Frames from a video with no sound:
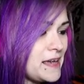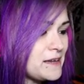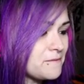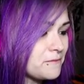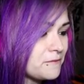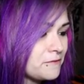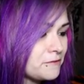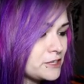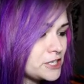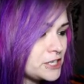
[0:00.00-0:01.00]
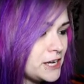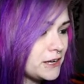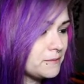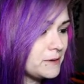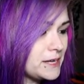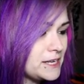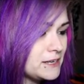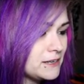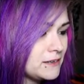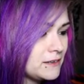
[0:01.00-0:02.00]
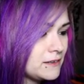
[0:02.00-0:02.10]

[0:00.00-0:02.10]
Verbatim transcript: aim for shit, man.